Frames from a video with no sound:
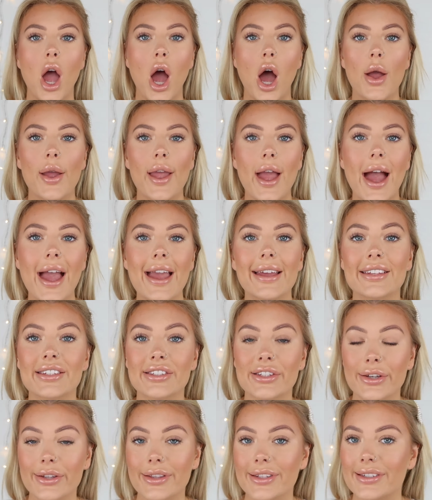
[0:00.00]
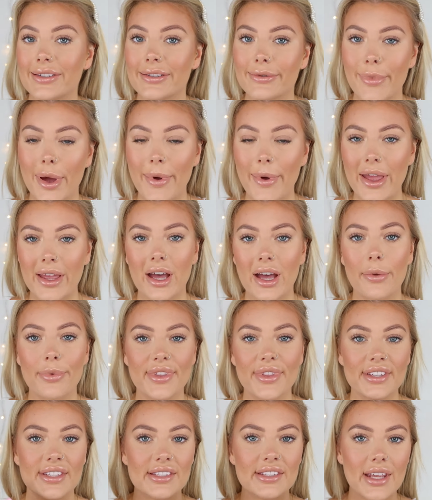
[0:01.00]
Okay, so this is my makeup.
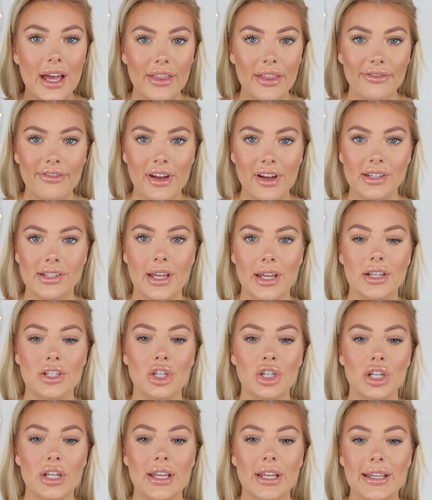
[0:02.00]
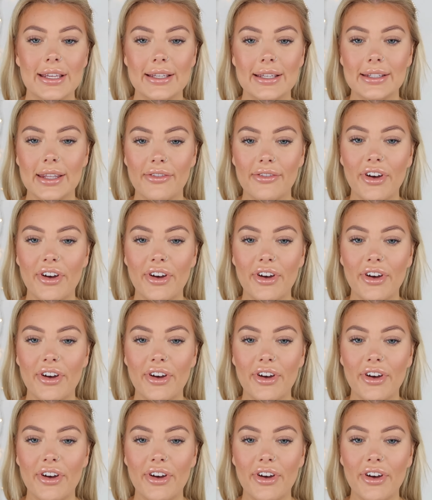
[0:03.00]
This is how the foundation is.